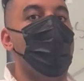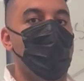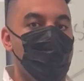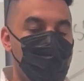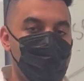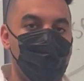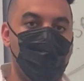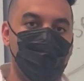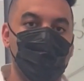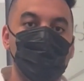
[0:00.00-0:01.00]
on other
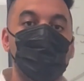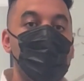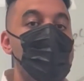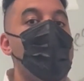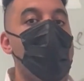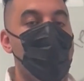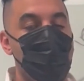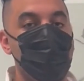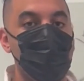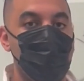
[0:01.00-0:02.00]
particles.
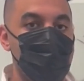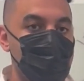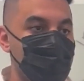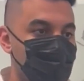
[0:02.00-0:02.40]
However, they